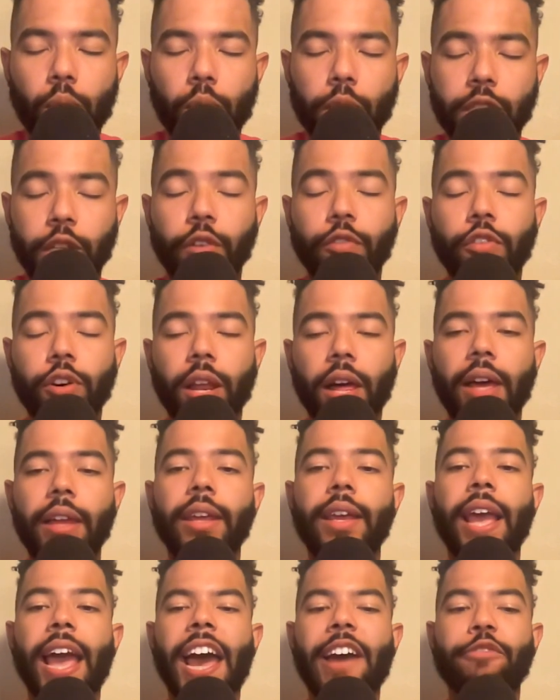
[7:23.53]
silver
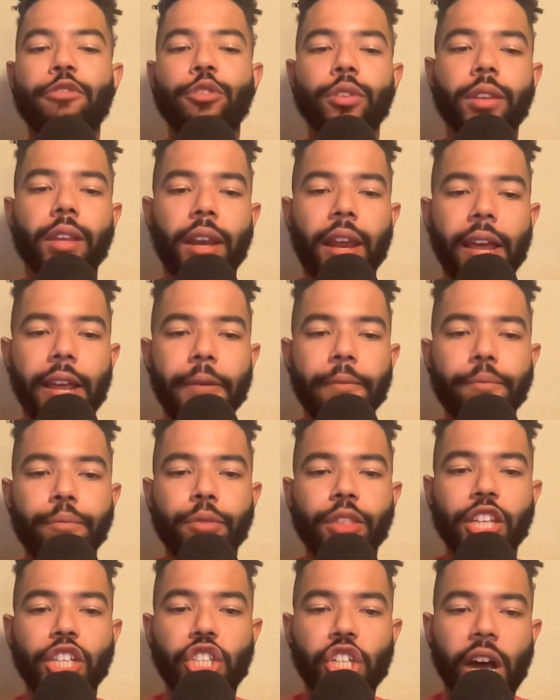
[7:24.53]
lining after today,
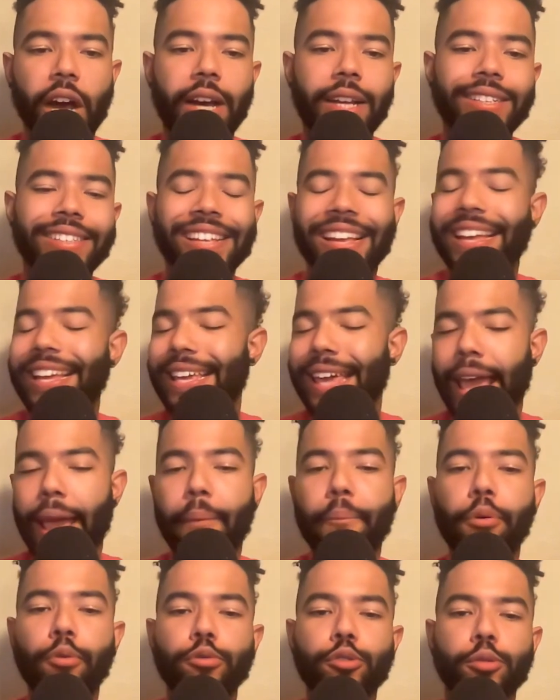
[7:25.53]
the Giants
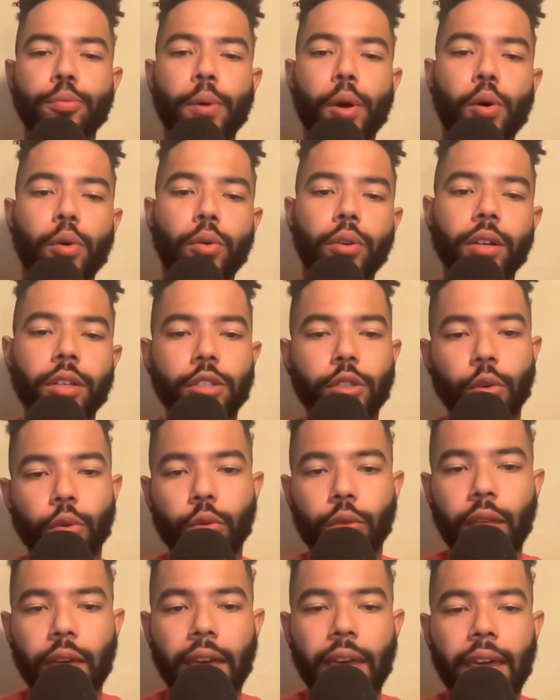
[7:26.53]
game postponed, so
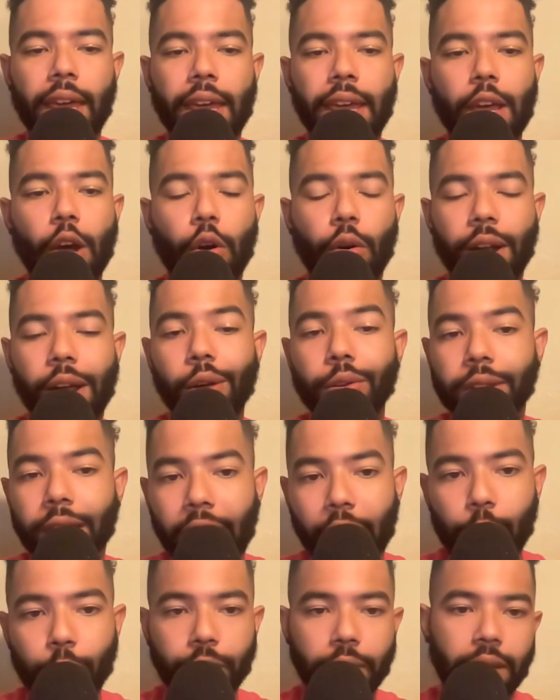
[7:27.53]
they are now
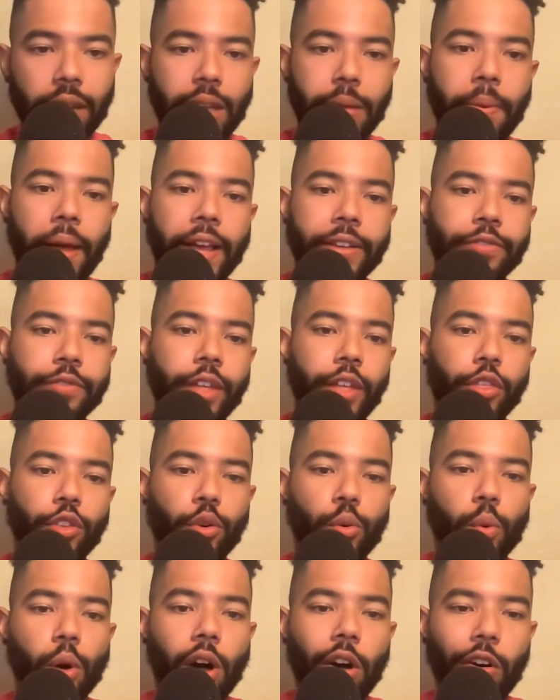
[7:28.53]
tied with the D-backs for that
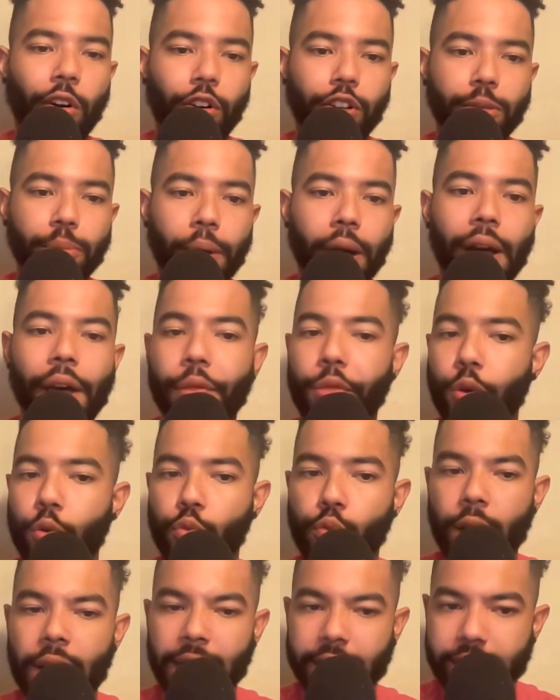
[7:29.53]
3rd wildcard spot. And the
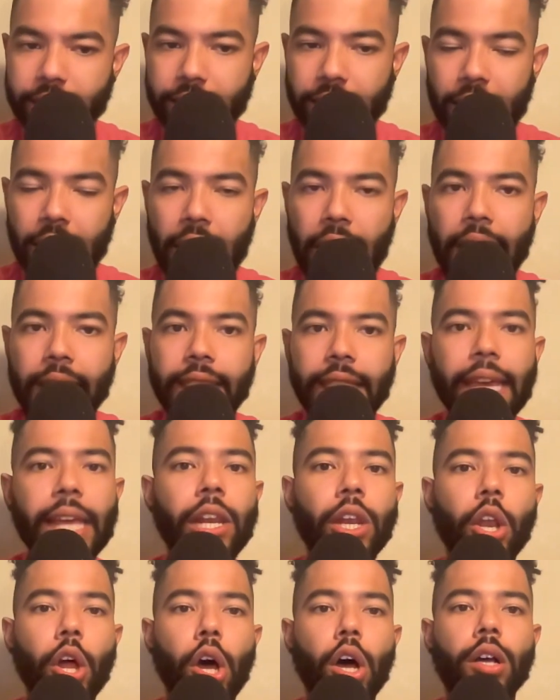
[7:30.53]
Reds, they
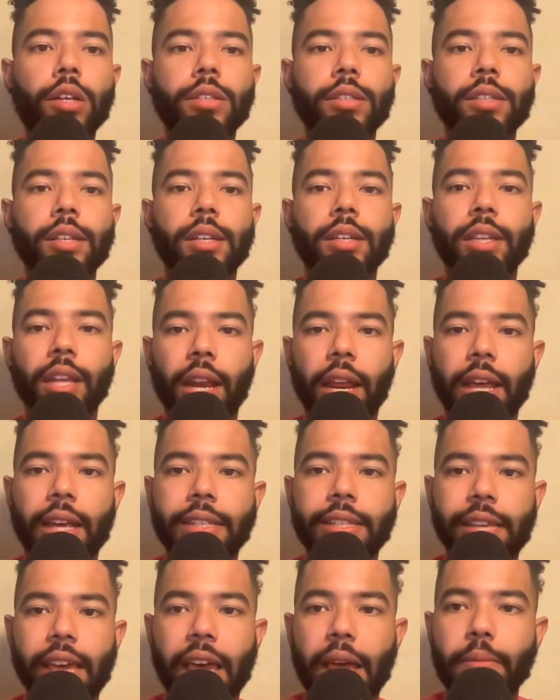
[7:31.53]
lost
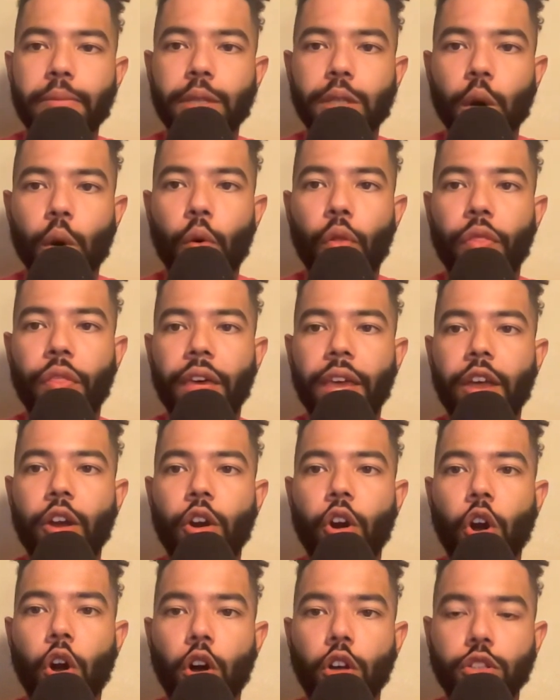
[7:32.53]
today's game, so they
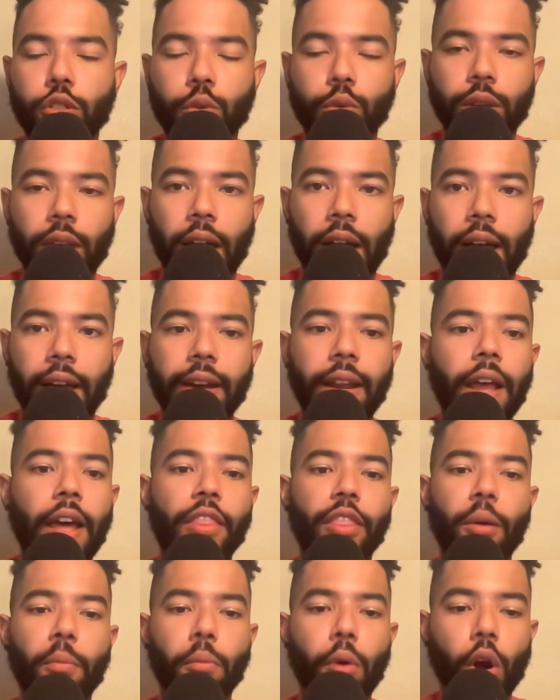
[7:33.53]
are also tied.
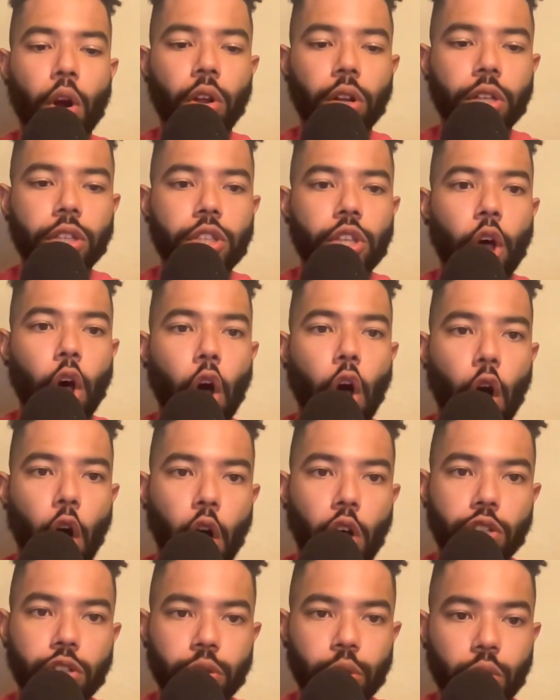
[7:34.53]
The Marlins
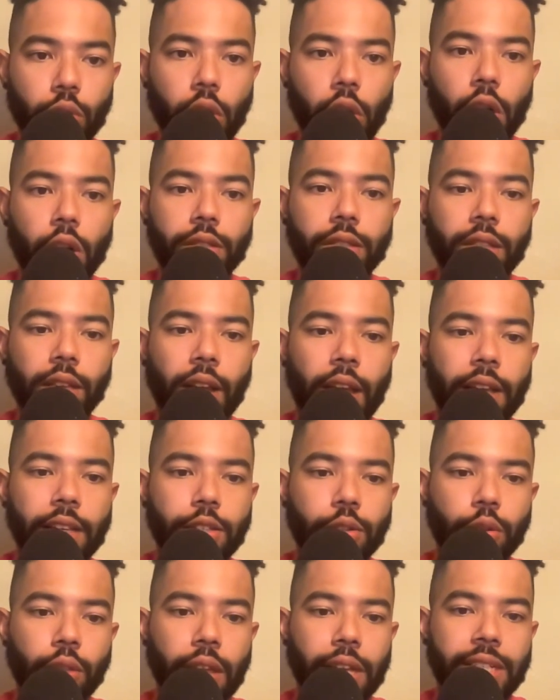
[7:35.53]
also lost today,
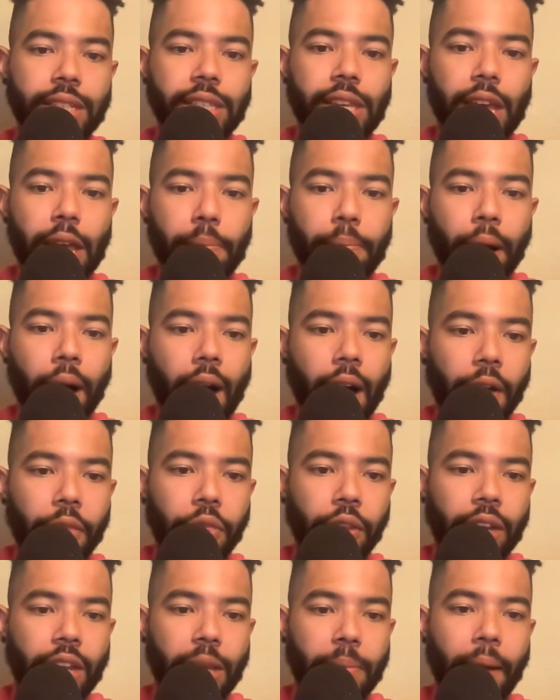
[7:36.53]
so they stay behind
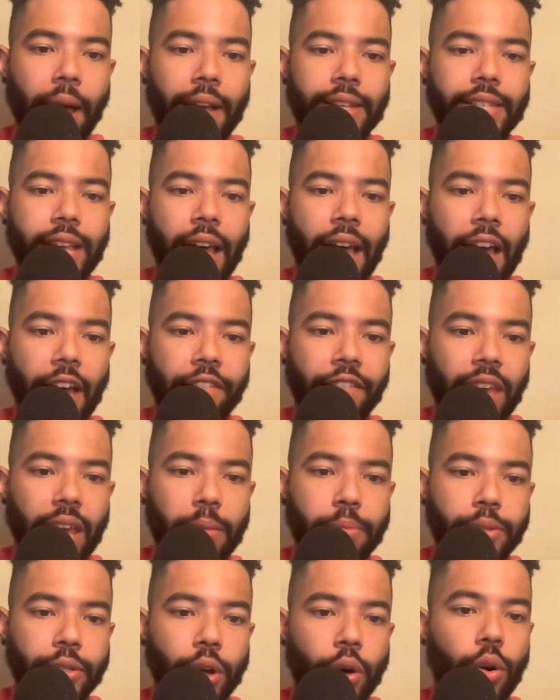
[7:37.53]
the D-backs a half
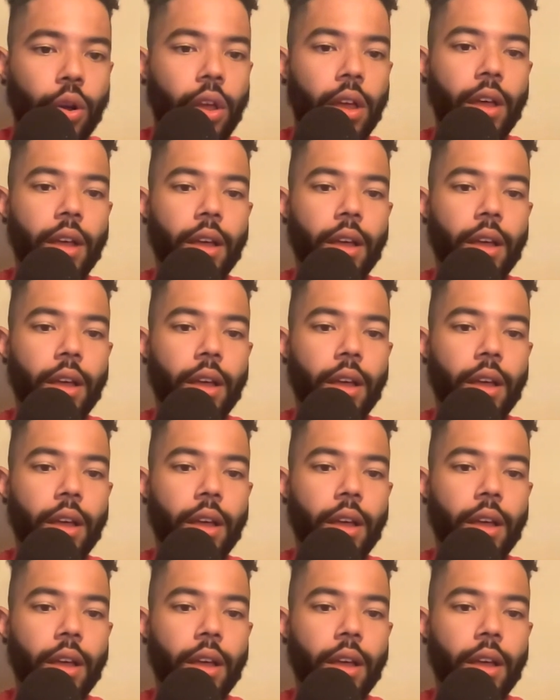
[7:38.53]
game. So